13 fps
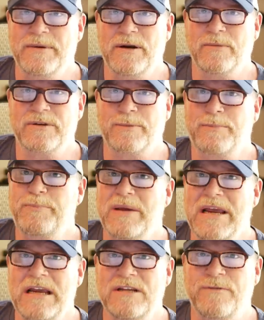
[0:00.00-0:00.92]
and you know, with their
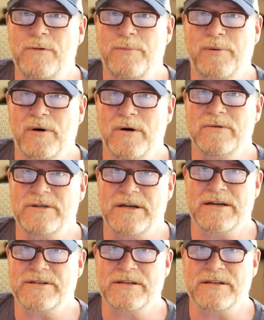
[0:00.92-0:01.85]
peaceful
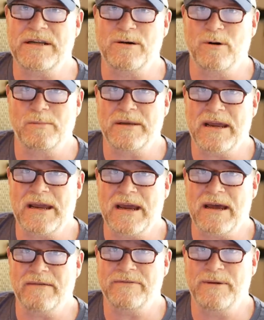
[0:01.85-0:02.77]
protest that they normally
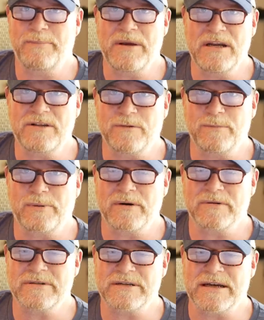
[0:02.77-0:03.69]
have, the peaceful
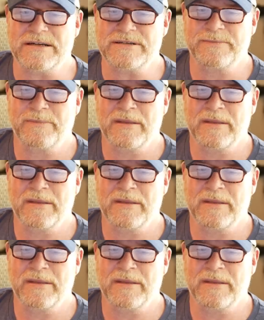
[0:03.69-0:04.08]
protest.